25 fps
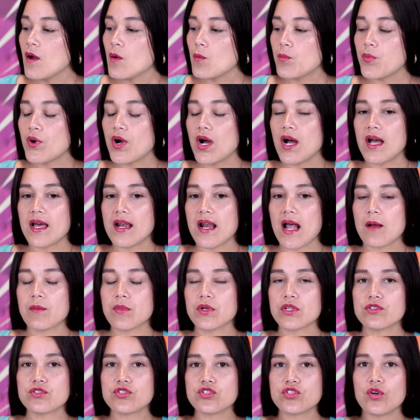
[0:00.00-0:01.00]
But I'm
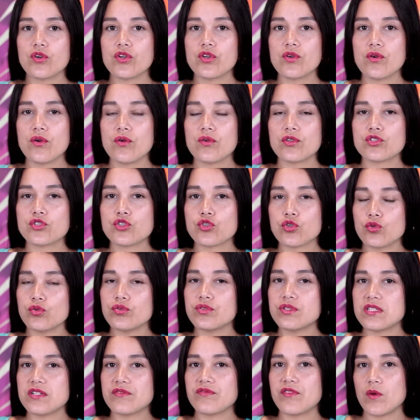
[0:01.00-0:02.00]
going to show you two
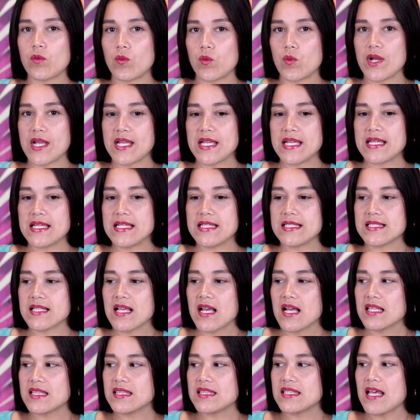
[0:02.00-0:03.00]
different ways
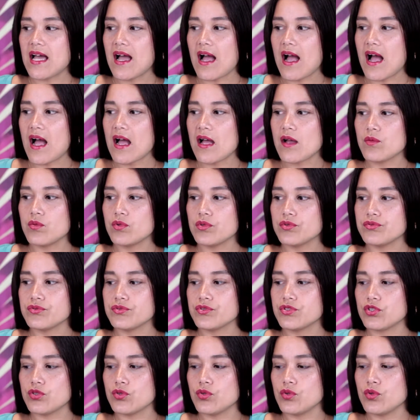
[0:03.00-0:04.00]
that I will
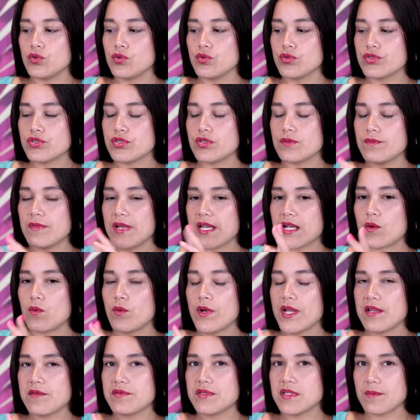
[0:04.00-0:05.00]
do to make
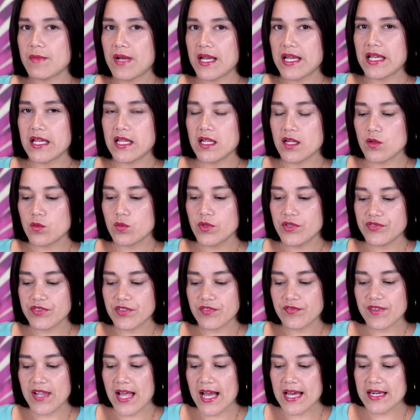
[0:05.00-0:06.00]
waves in my hair with the
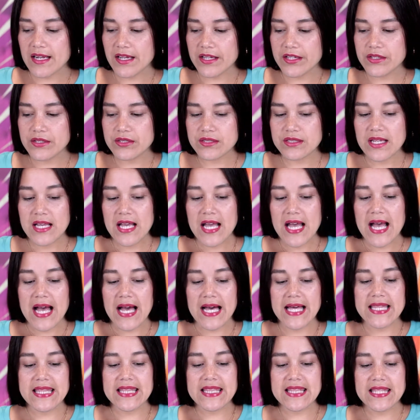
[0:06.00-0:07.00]
flat iron,
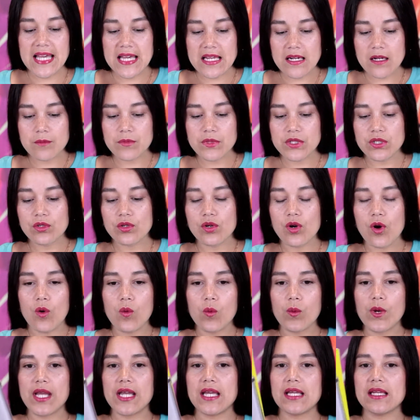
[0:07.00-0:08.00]
and then I'm going to go
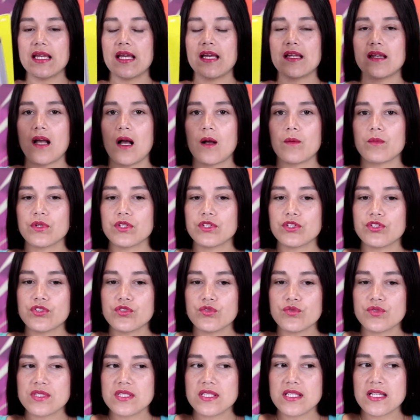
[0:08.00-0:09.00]
in and I'm going to
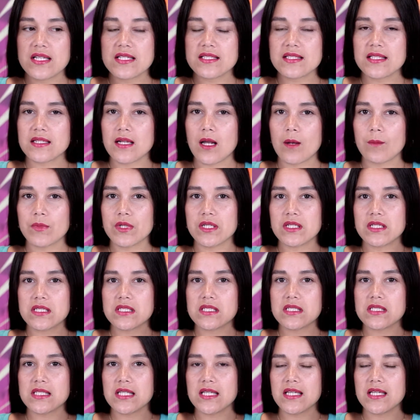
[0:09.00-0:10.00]
use this, and I'm going to
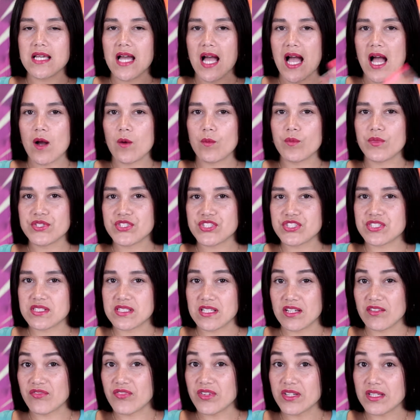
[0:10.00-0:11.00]
see how much
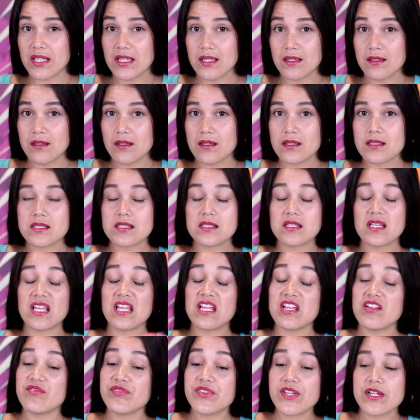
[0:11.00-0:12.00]
different it looks,
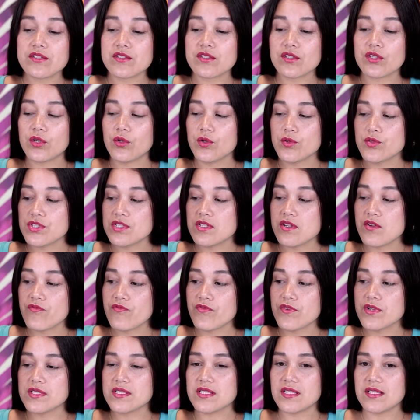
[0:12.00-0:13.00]
if there's a huge
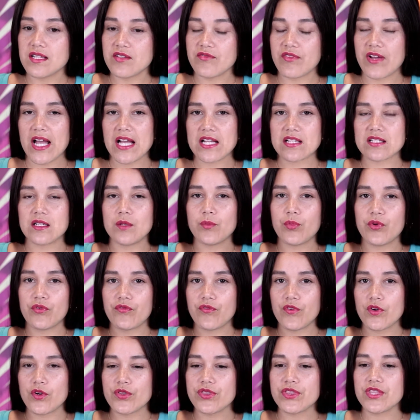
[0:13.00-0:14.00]
difference, and if I actually
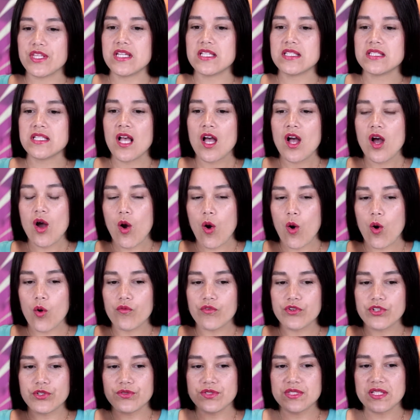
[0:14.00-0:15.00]
prefer this over
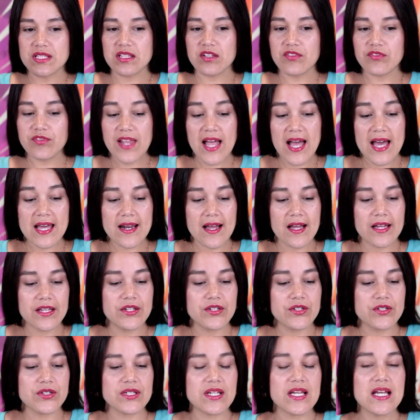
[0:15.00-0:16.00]
using the flat
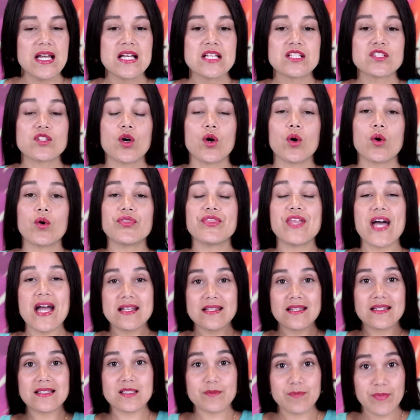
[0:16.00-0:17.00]
iron. So that
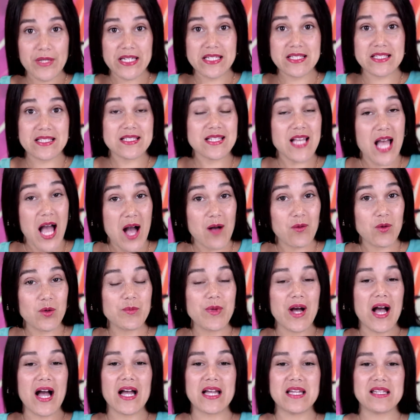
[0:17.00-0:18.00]
explains the towel
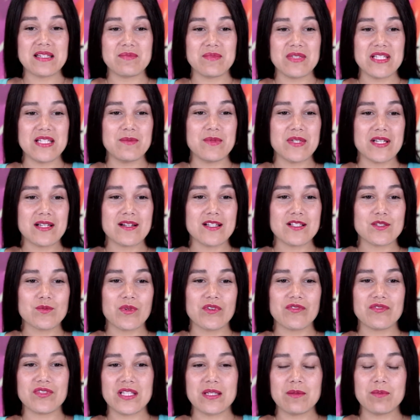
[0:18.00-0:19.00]
behind me, because
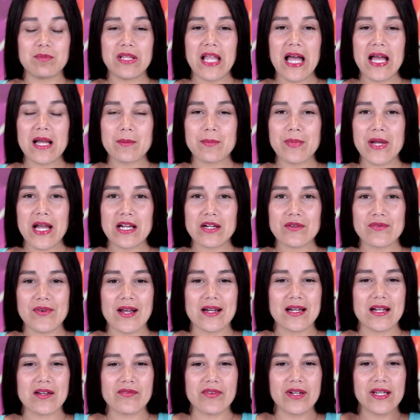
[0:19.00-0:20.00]
with the black
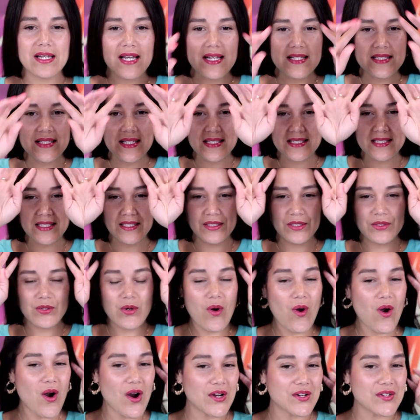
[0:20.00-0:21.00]
background I realized it's a little
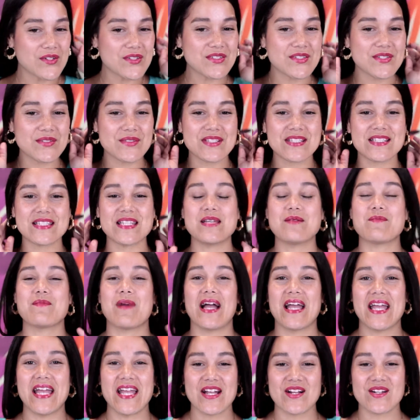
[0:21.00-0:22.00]
harder to see my
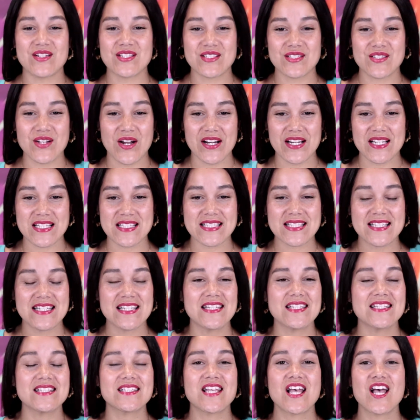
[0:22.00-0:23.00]
hair as dark as it
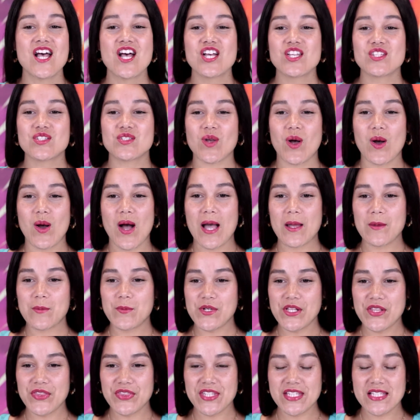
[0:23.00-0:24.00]
is. So I
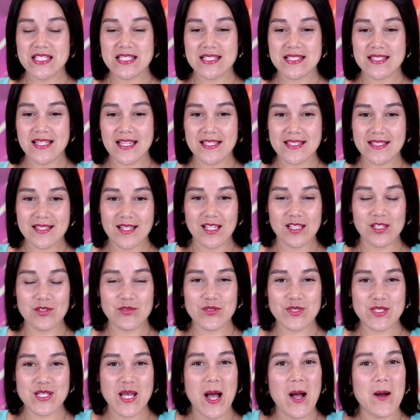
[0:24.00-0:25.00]
put this nice colorful
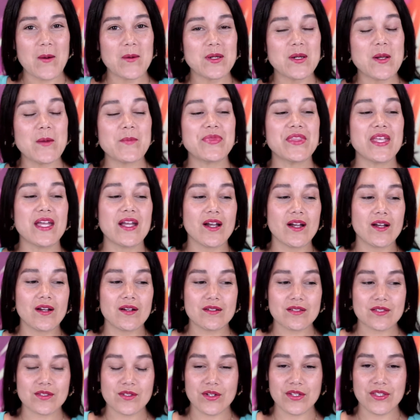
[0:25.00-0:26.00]
towel up there
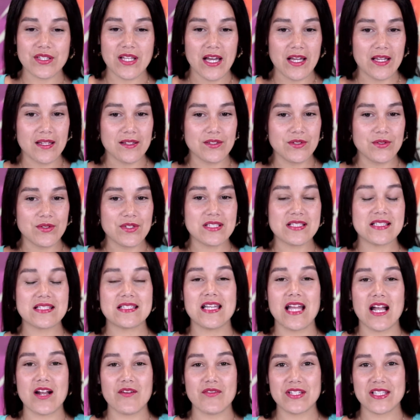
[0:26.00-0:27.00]
so that you can see
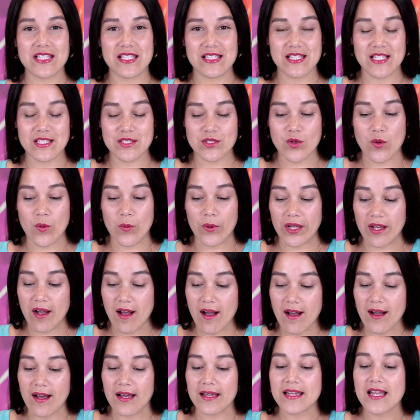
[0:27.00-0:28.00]
everything that's going
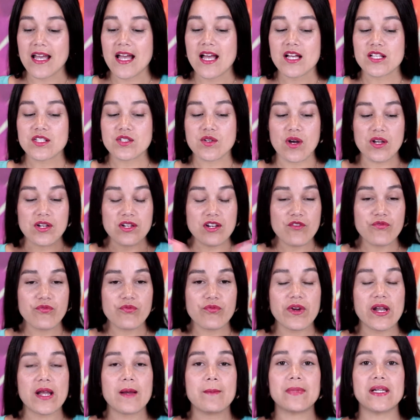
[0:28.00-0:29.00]
on. So enough
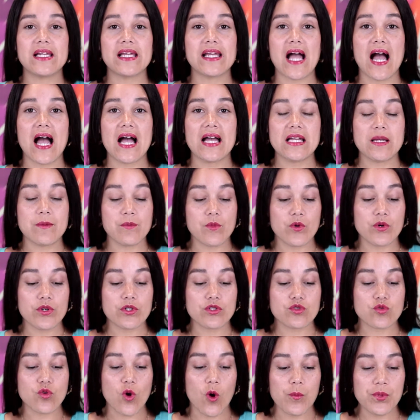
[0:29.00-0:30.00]
rambling. I am going
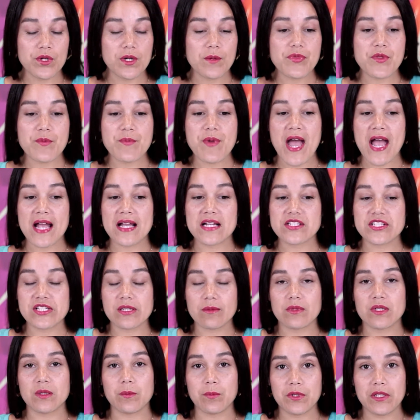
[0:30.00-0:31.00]
to open up the packaging. I'm
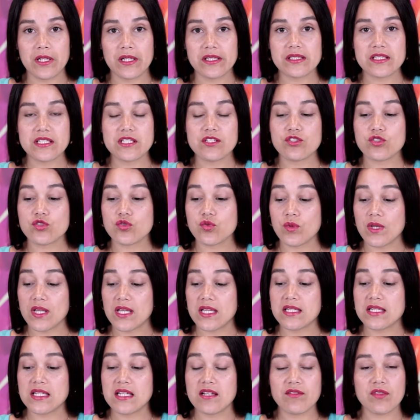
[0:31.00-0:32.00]
going to plug these two
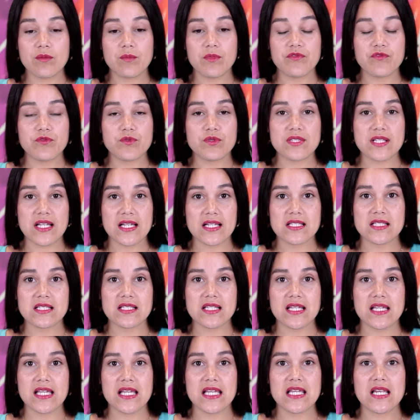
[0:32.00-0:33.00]
in, give them a few seconds to
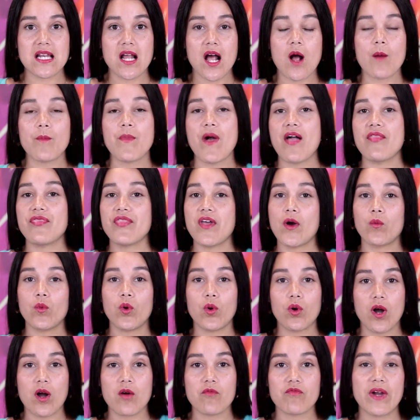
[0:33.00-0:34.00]
heat up, and then we'll
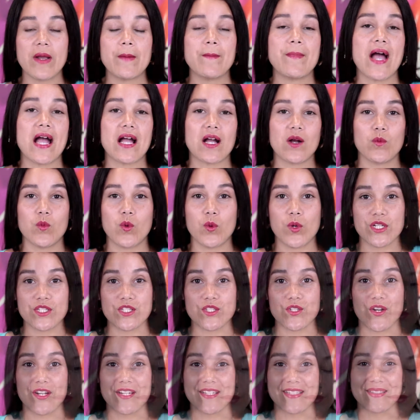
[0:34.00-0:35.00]
come right back and we'll get
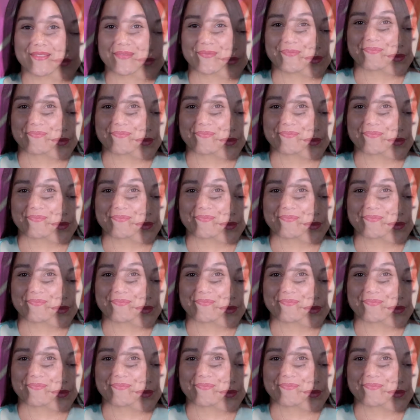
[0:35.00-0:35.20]
started.